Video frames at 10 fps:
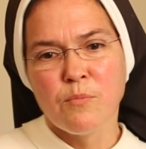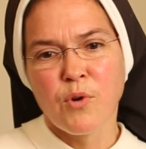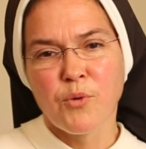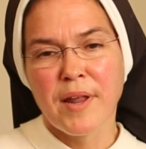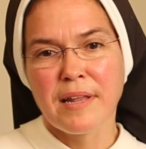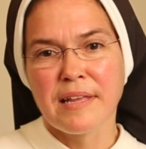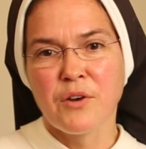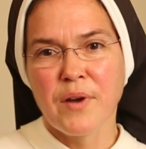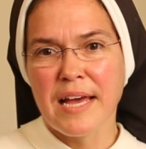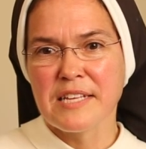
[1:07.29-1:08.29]
more readily
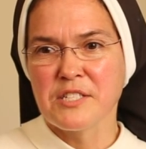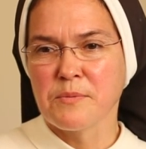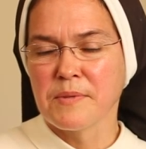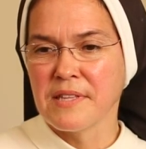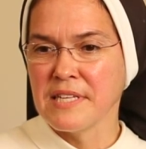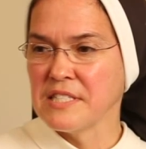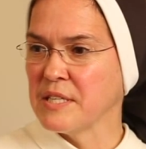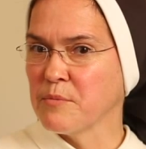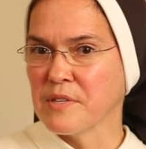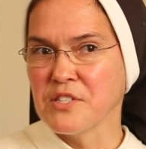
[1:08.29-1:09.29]
grasps these
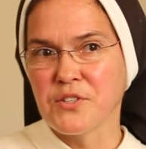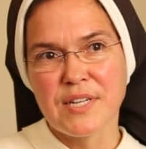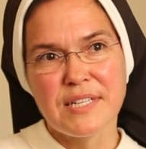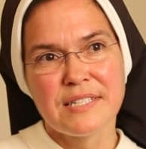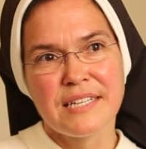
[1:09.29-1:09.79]
deep mysteries